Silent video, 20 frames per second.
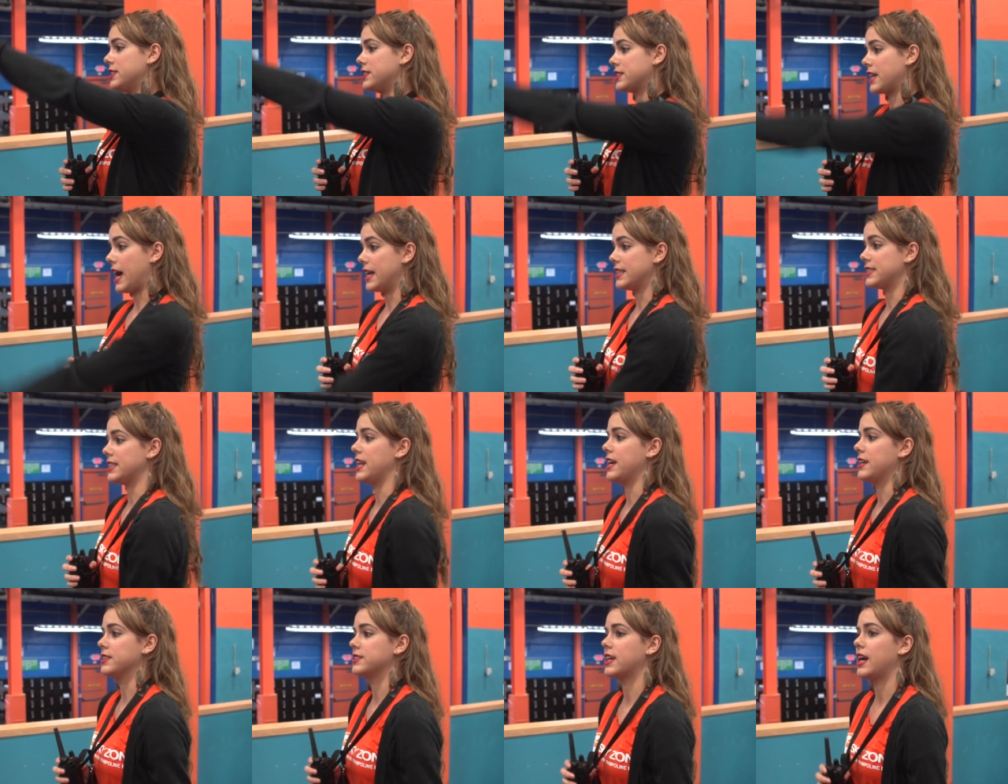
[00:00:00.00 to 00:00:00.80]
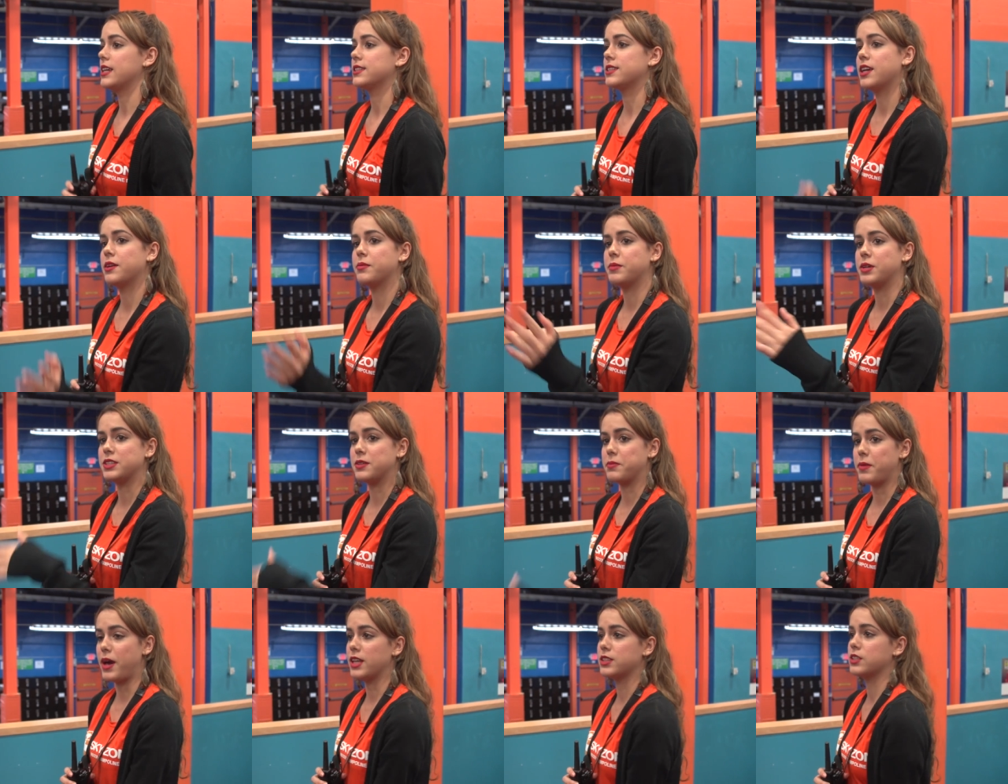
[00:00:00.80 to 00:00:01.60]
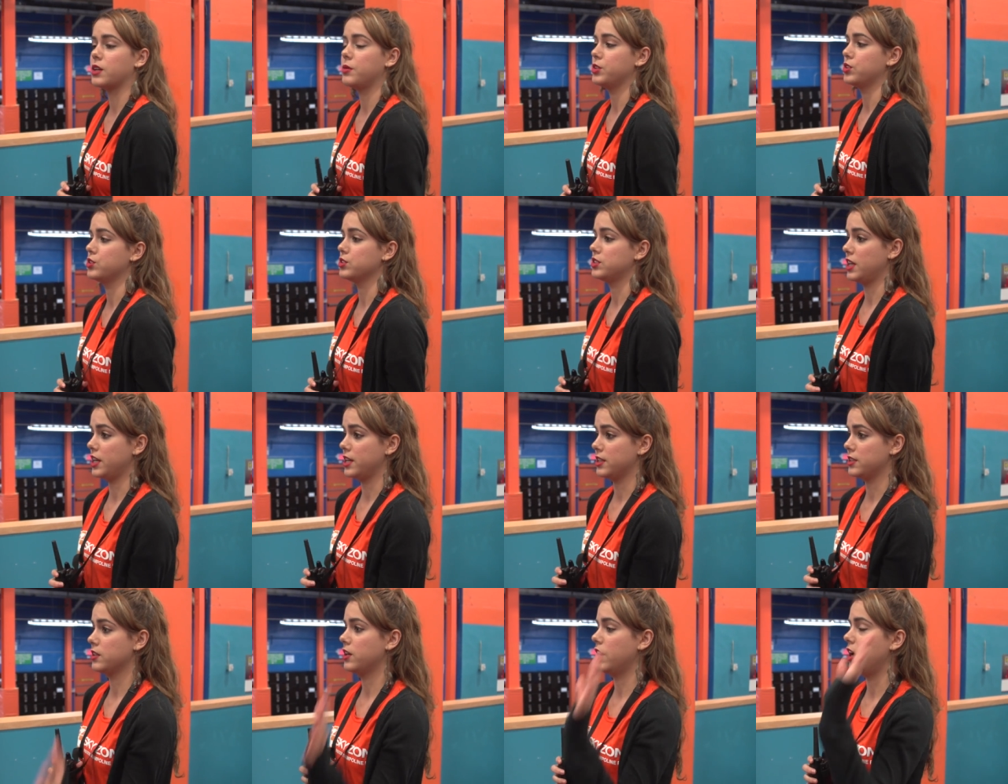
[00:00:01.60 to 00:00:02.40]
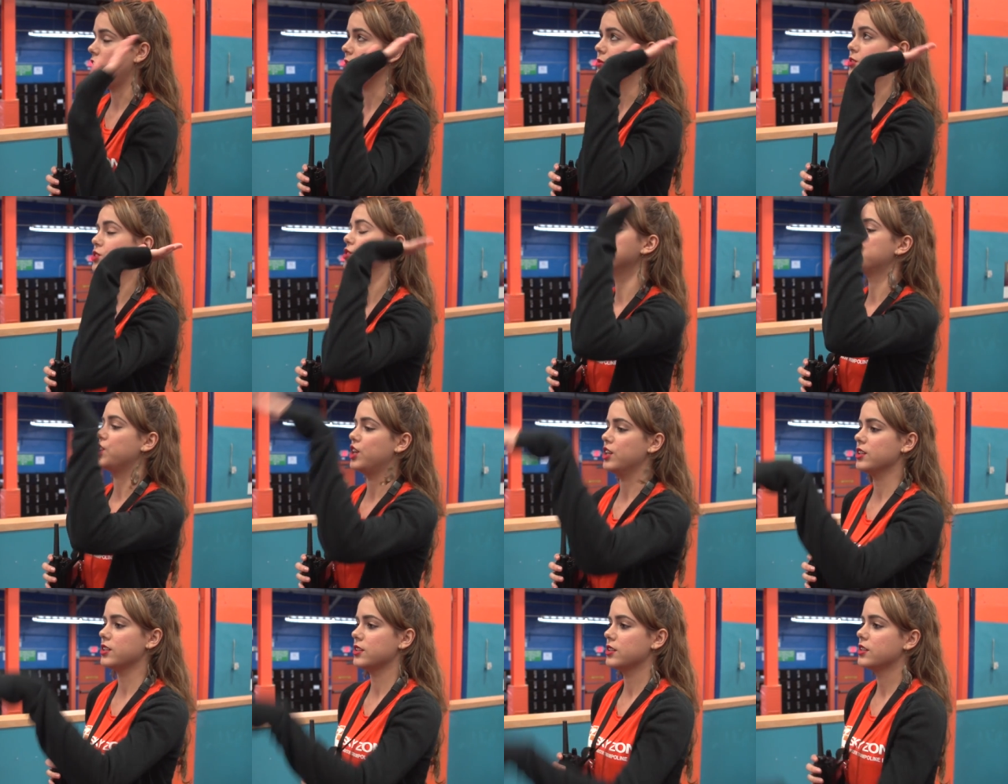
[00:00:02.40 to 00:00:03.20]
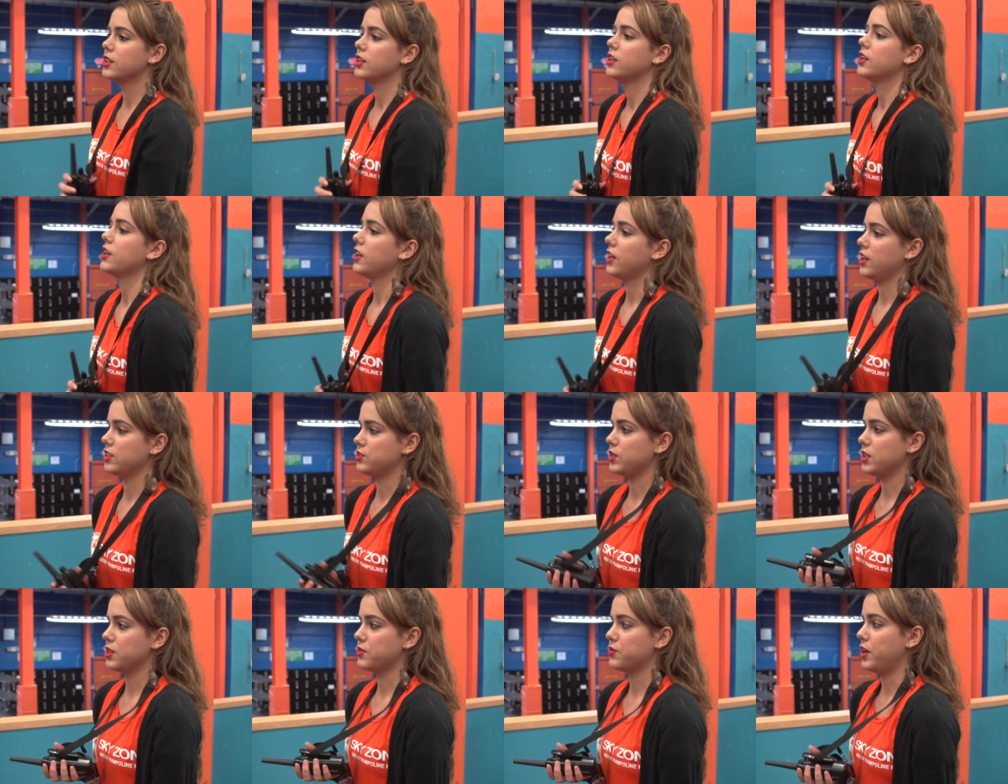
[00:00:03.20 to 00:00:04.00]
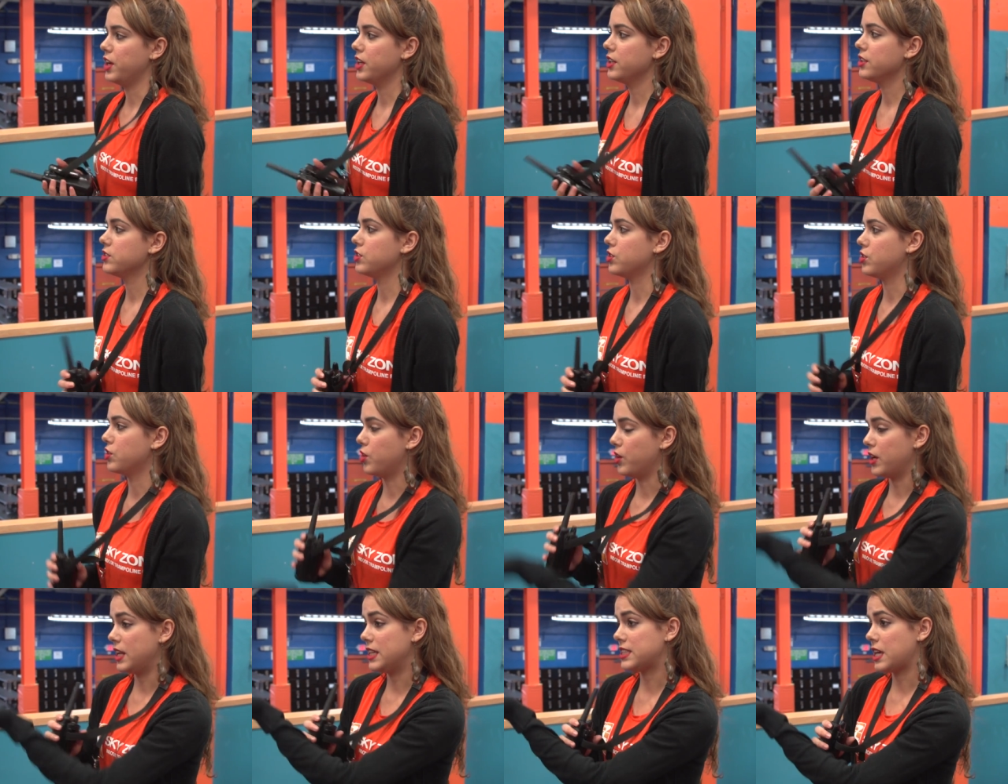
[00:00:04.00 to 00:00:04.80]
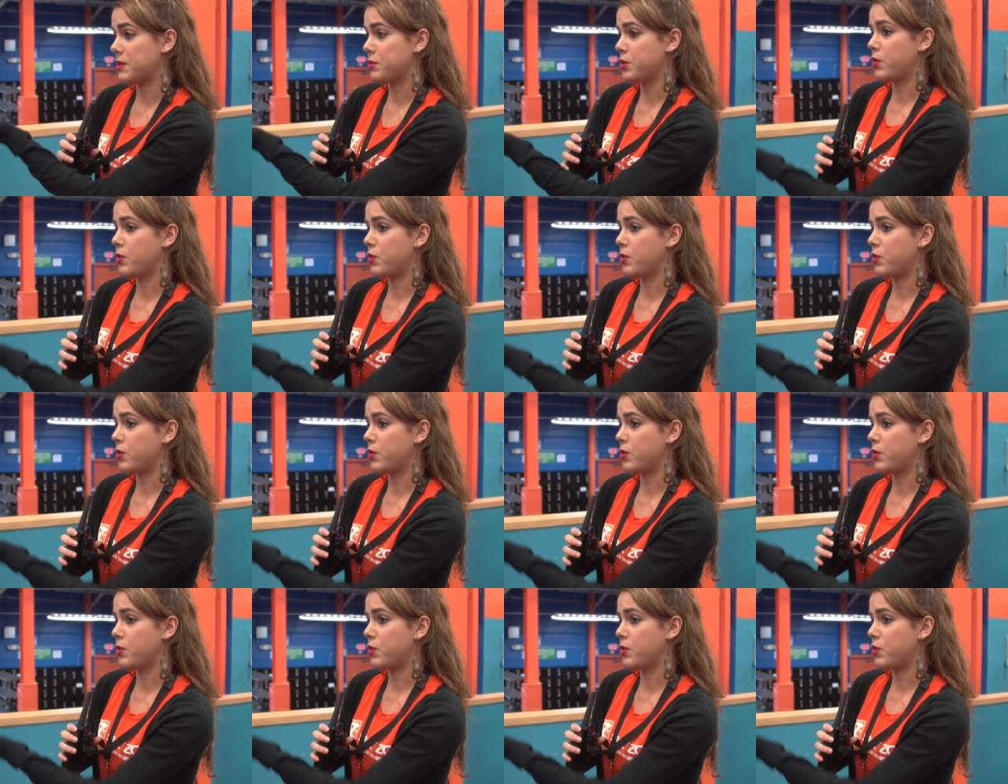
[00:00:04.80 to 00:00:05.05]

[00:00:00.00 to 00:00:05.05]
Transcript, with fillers: and sky slam. Sky slam is a basketball. You could take it, um, you could dunk. It's really fun. You can go anytime